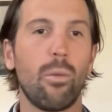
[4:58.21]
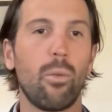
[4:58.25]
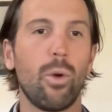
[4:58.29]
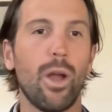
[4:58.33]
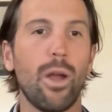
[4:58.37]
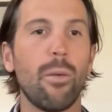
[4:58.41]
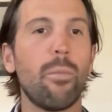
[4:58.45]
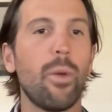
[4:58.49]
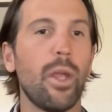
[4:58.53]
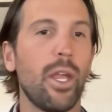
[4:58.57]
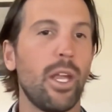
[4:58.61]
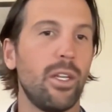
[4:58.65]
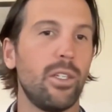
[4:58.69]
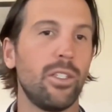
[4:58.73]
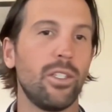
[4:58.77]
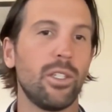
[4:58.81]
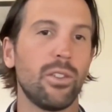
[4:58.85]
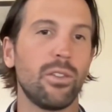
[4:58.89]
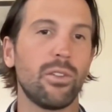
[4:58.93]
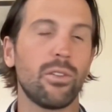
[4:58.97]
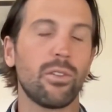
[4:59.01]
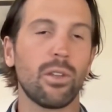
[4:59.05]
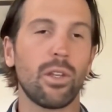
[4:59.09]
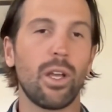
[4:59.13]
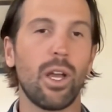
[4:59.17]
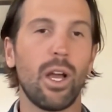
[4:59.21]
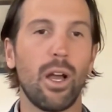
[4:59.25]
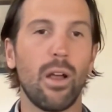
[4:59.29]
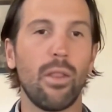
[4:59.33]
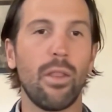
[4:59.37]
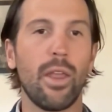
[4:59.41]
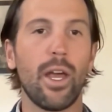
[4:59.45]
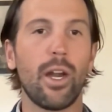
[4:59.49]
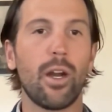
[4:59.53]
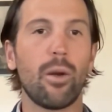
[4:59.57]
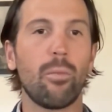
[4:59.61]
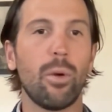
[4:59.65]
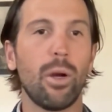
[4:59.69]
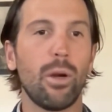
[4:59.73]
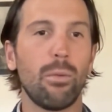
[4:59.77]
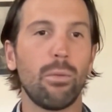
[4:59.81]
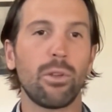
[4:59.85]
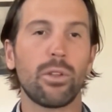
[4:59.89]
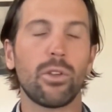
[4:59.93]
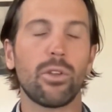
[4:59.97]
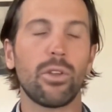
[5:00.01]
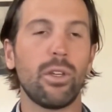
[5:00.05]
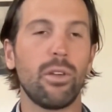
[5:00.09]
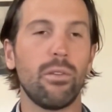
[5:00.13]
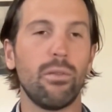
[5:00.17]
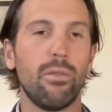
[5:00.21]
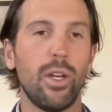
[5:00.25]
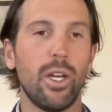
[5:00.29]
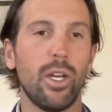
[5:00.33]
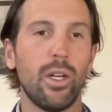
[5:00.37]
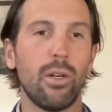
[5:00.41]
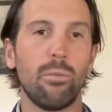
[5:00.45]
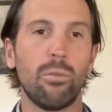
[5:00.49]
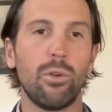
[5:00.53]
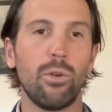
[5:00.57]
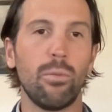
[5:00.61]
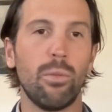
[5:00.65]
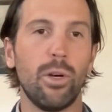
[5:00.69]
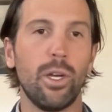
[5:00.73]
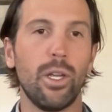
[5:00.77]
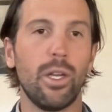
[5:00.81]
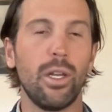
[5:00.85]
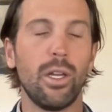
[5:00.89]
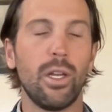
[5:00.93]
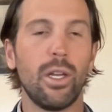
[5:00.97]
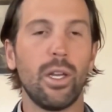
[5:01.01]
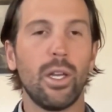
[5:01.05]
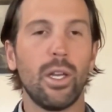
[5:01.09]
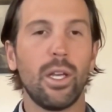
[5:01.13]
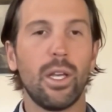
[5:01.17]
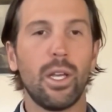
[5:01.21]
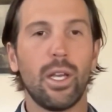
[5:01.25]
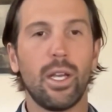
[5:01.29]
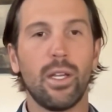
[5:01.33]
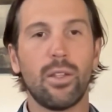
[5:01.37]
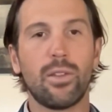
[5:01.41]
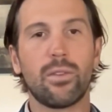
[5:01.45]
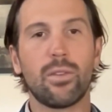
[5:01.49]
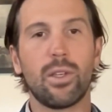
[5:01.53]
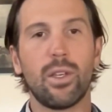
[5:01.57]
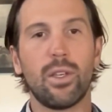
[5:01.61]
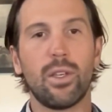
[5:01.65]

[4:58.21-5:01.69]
web pages that are publicly available. But it's